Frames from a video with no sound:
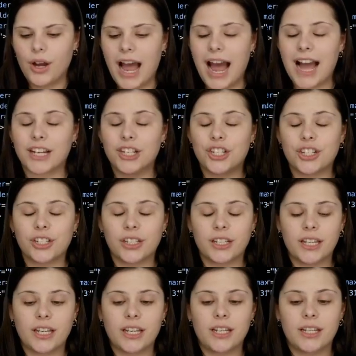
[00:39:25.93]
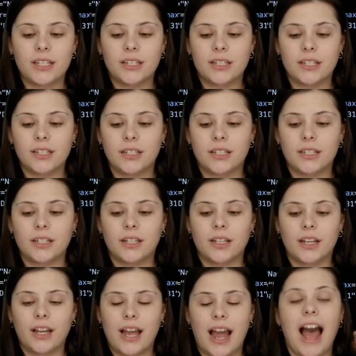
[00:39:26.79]
actually
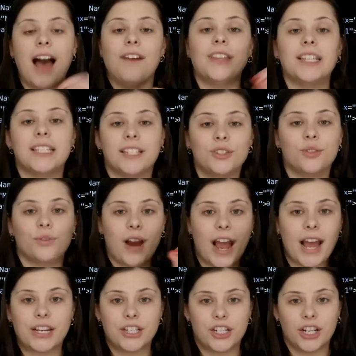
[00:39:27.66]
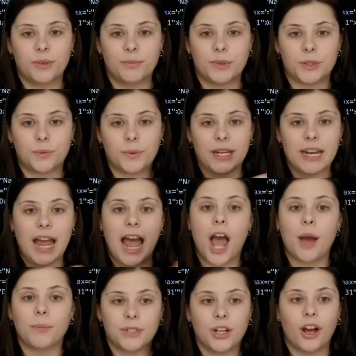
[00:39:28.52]
have this interaction between
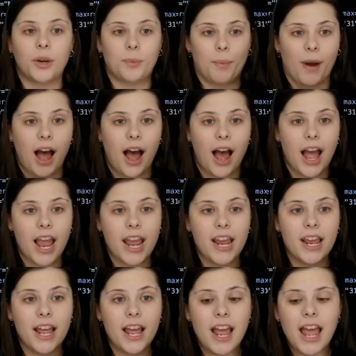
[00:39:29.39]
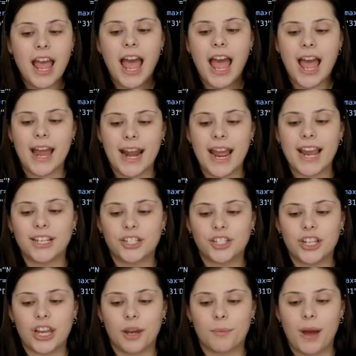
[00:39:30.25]
app.py and
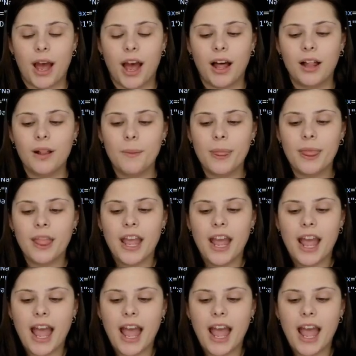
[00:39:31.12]
HTML.